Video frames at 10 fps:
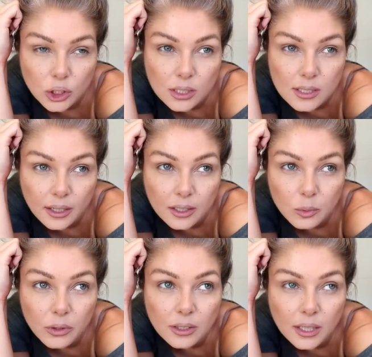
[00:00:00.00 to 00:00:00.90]
just
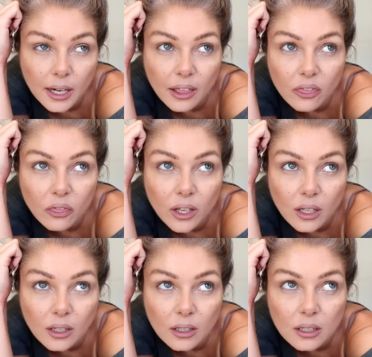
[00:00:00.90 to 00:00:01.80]
signed with it and I
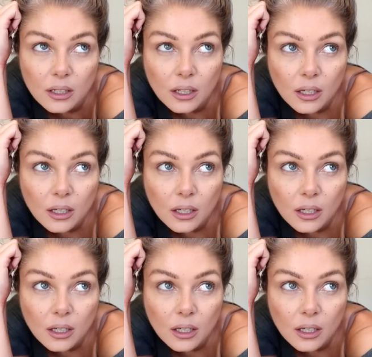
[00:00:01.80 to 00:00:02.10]
think